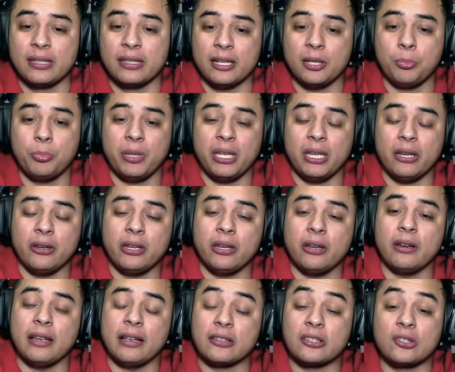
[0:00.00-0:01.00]
did appear
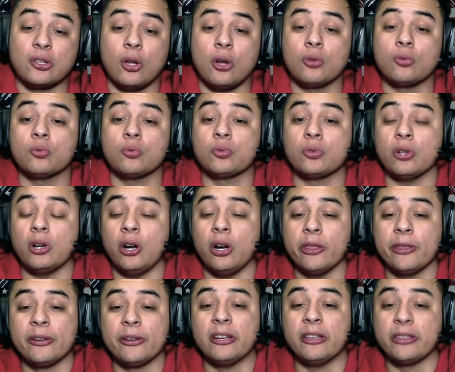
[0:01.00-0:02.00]
here as long as with
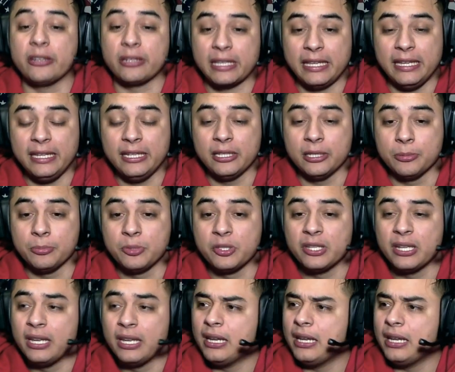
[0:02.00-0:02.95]
other kingdoms.